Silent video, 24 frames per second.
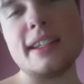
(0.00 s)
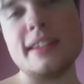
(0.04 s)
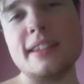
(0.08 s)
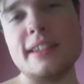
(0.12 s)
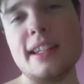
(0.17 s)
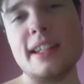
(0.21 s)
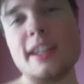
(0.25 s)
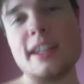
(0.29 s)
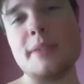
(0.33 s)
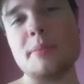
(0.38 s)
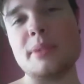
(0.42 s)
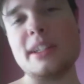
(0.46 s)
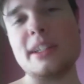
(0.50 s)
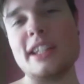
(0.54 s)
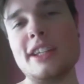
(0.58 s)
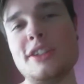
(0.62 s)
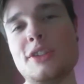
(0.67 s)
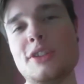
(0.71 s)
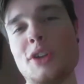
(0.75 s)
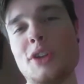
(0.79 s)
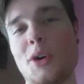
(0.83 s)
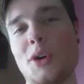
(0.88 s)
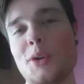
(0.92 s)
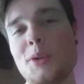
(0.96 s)
did, but they
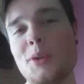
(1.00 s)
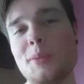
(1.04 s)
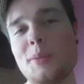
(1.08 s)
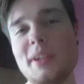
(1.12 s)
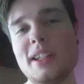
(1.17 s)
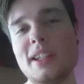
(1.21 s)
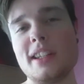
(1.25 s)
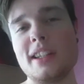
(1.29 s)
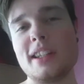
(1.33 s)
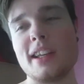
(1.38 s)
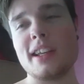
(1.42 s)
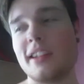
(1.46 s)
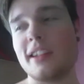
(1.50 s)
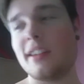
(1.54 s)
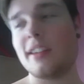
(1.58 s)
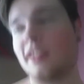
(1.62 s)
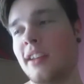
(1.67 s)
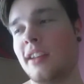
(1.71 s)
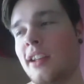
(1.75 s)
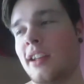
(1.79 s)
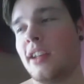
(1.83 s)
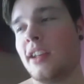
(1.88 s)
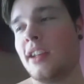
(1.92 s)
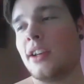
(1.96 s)
told me that
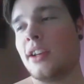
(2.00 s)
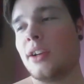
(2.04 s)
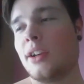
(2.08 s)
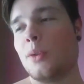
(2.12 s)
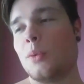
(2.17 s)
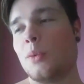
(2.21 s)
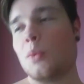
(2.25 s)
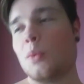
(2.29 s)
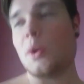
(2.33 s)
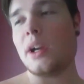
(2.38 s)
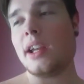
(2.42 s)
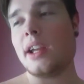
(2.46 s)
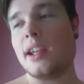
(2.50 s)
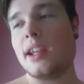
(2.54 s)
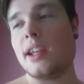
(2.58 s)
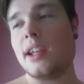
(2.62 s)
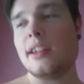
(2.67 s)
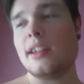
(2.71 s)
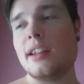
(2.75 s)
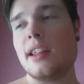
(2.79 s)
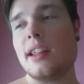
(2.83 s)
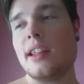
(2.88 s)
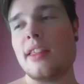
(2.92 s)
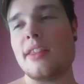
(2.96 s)

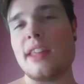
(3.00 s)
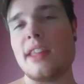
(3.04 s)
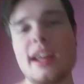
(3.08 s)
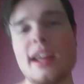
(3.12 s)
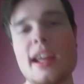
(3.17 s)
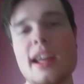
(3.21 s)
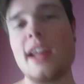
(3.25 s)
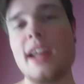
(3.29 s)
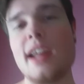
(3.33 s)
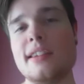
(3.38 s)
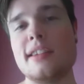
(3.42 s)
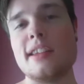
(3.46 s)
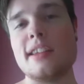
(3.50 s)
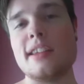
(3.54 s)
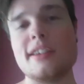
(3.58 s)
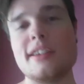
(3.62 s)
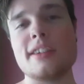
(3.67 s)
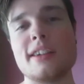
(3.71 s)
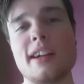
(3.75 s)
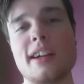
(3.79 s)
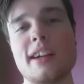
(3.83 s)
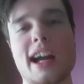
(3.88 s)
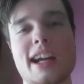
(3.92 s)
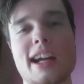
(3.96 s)
when they ate
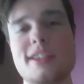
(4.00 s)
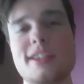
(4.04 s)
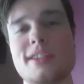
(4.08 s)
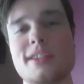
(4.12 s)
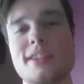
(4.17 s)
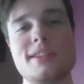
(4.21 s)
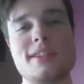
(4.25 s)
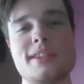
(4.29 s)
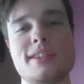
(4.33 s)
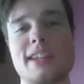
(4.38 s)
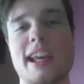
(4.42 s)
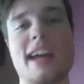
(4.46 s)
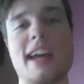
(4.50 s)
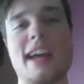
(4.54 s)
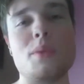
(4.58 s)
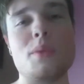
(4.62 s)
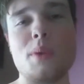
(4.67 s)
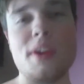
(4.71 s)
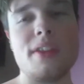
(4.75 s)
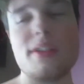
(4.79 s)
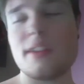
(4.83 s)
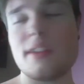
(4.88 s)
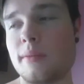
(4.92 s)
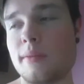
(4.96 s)
dinner, I just sat
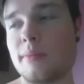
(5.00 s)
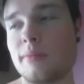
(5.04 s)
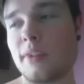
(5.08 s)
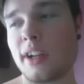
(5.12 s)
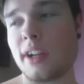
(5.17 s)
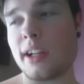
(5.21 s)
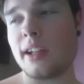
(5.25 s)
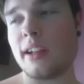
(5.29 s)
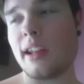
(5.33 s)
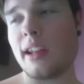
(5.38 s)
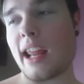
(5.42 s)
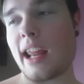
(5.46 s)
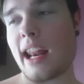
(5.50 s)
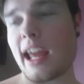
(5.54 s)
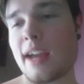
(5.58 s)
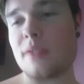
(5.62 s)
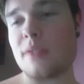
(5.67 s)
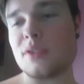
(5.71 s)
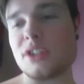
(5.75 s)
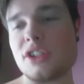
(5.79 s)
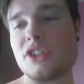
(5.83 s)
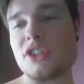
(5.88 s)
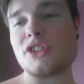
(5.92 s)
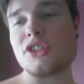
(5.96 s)
with them, right? And I
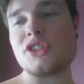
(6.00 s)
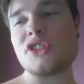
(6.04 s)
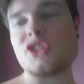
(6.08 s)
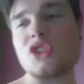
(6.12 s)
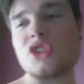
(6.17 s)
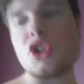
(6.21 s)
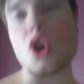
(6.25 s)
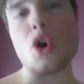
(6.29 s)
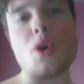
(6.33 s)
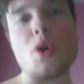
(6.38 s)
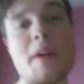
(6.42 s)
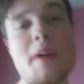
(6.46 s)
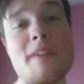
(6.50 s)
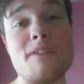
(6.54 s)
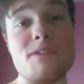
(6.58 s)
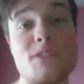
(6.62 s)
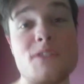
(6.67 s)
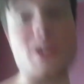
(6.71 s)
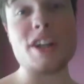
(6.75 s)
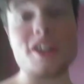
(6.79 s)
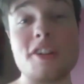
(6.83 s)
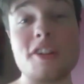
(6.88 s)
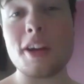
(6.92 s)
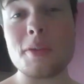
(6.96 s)
was just so
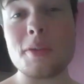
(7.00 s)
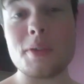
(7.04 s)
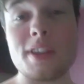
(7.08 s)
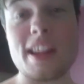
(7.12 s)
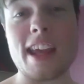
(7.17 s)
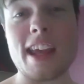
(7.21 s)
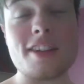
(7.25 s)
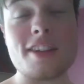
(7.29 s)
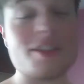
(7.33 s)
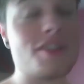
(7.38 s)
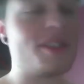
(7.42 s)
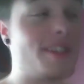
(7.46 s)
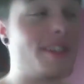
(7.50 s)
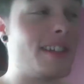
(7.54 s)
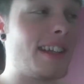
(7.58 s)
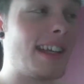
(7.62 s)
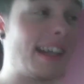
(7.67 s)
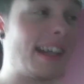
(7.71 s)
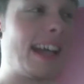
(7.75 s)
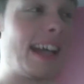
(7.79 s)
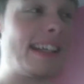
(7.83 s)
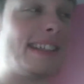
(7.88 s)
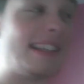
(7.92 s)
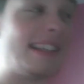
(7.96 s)
invigorated with energy.
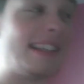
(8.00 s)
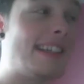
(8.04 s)
Like, I didn't